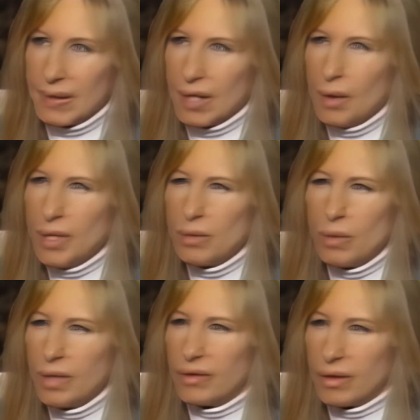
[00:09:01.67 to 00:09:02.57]
Oh, he's
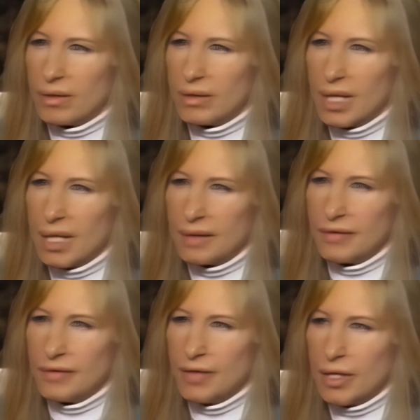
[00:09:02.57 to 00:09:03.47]
wonderful. Yeah,
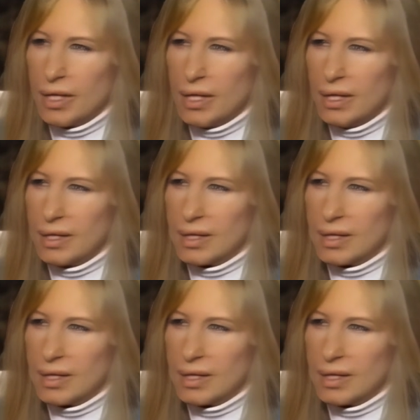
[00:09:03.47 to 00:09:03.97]
very.